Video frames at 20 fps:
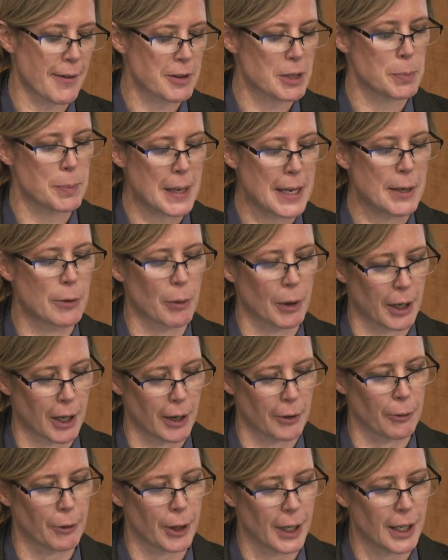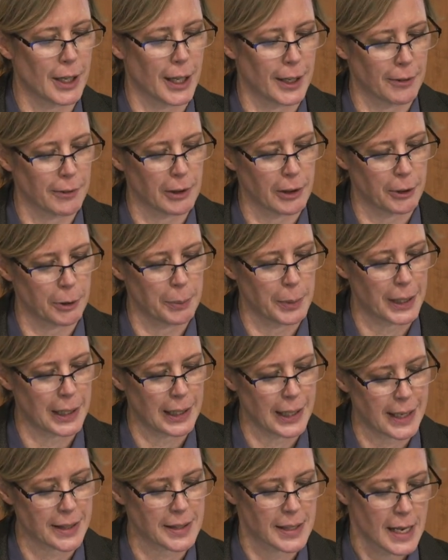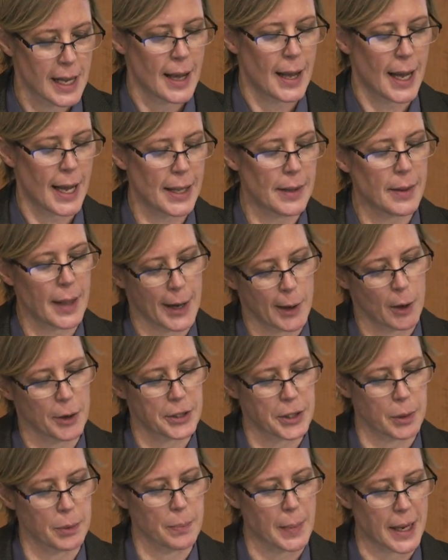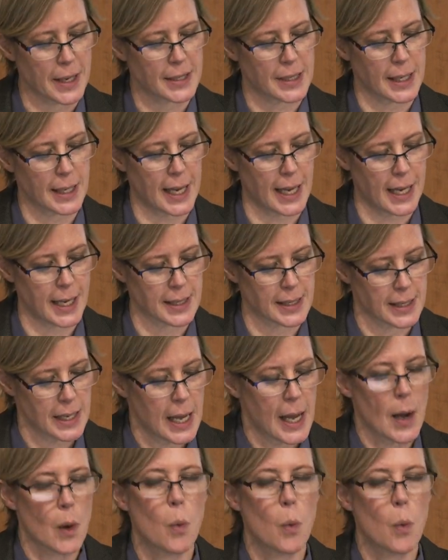speed recovery, kind of a little bit less. And that also makes the case.